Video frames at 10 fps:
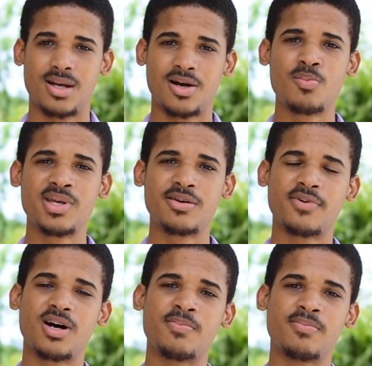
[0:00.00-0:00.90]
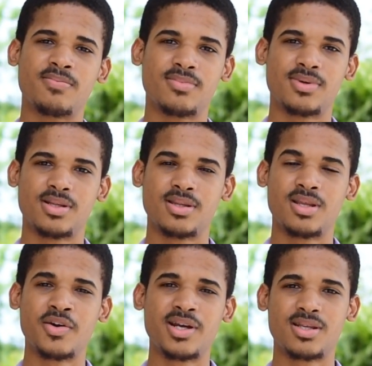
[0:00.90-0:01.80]
Coming from the
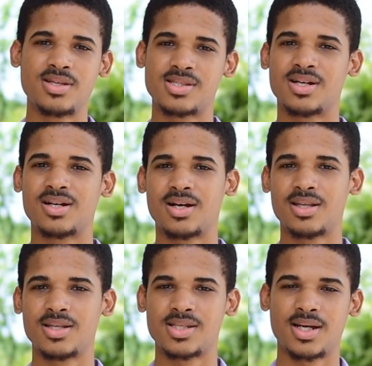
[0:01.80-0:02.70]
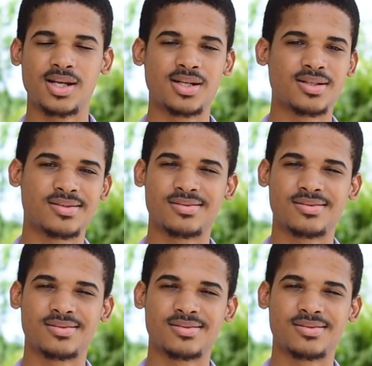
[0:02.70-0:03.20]
great Kingston College, and